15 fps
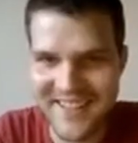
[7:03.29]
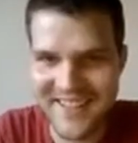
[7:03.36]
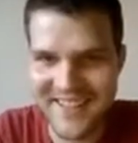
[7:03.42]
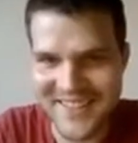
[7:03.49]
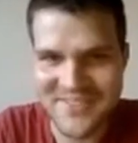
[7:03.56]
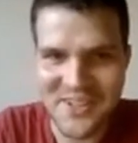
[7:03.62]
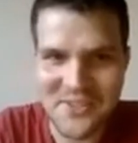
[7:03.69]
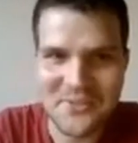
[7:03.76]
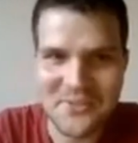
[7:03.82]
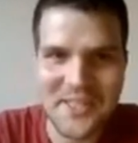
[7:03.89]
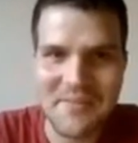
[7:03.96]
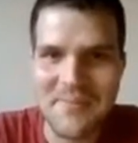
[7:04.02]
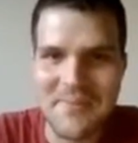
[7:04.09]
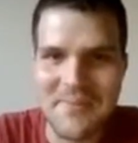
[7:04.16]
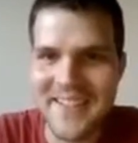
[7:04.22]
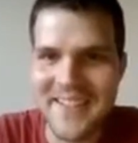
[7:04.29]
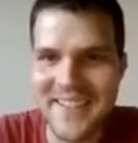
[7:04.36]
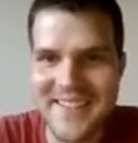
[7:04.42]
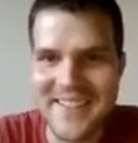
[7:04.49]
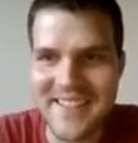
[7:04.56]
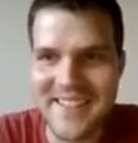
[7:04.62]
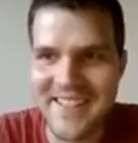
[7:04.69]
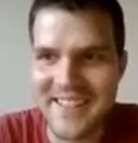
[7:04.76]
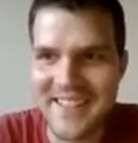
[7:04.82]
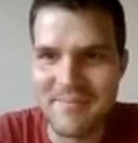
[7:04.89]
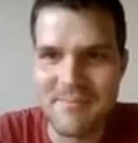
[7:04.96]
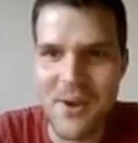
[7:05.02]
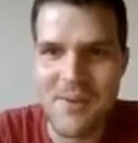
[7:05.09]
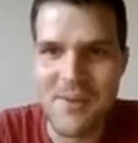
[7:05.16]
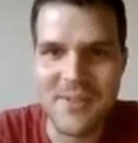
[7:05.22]
it will reappear it's uh, in
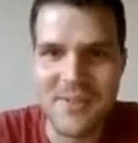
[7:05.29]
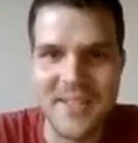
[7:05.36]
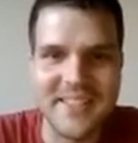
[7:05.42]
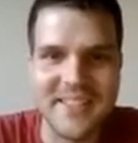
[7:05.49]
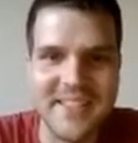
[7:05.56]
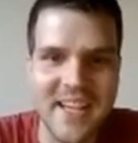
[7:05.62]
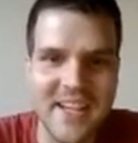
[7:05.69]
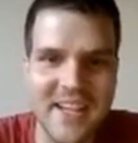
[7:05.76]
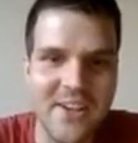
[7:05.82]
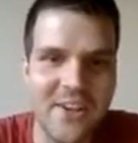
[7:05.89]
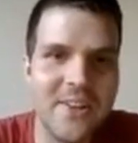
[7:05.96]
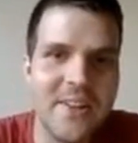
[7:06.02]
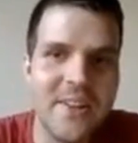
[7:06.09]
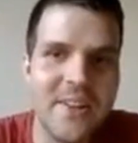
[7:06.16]
purple and yellow